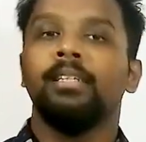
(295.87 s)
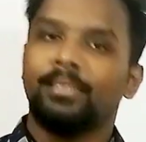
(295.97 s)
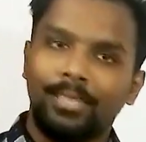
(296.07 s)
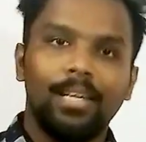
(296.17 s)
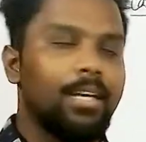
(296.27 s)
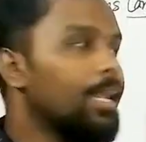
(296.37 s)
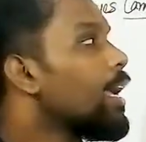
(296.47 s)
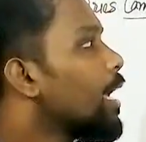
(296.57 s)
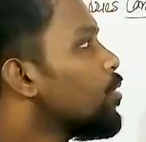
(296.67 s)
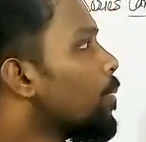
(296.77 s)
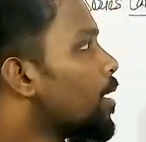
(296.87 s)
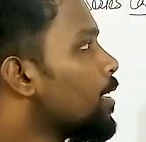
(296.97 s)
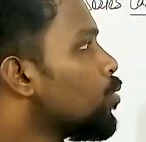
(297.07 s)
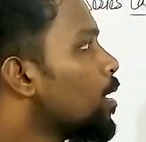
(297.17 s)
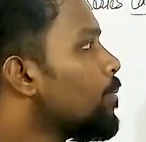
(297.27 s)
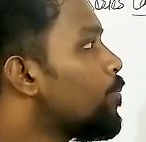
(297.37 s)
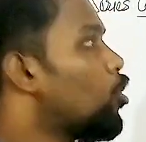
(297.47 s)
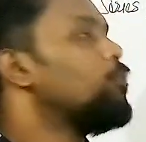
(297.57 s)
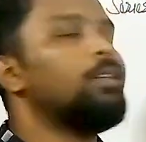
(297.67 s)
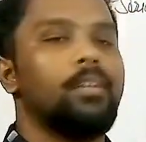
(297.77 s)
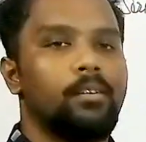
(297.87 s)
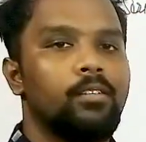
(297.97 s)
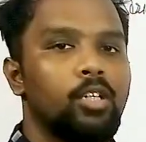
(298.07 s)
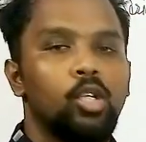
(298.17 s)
Circuit. Again we have connected one voltmeter